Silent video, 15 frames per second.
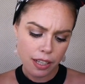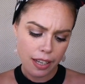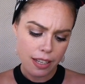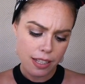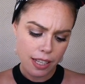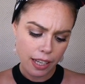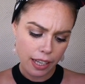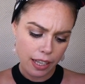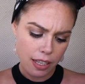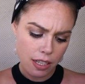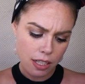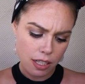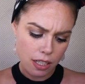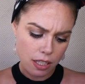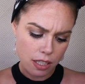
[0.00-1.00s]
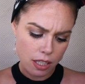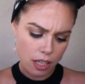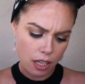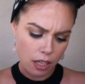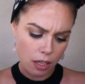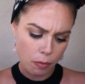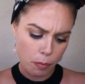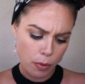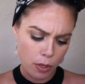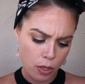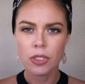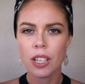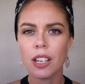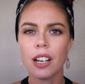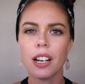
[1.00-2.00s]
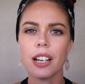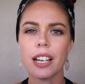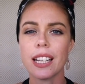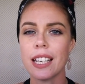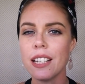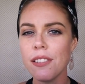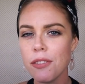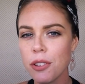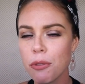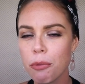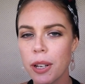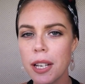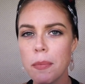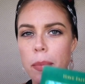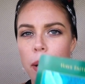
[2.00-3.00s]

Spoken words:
His hand is up. Can any of you read